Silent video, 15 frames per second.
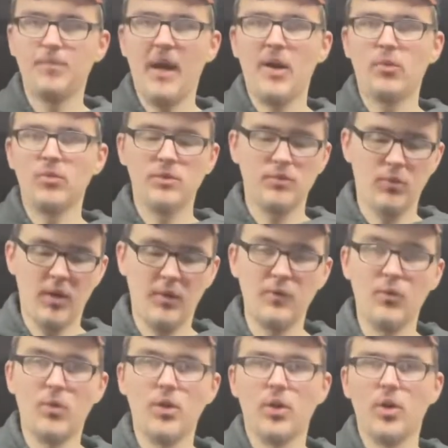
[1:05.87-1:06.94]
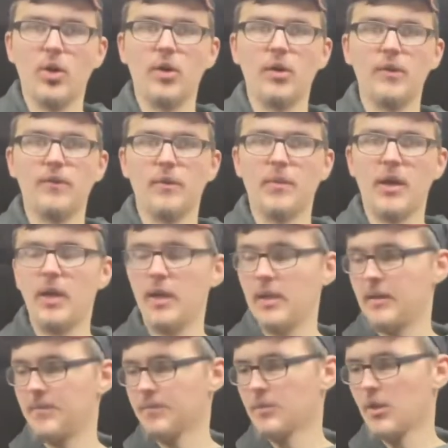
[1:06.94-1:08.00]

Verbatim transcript: pouch, whatever you want to call it, for my uh,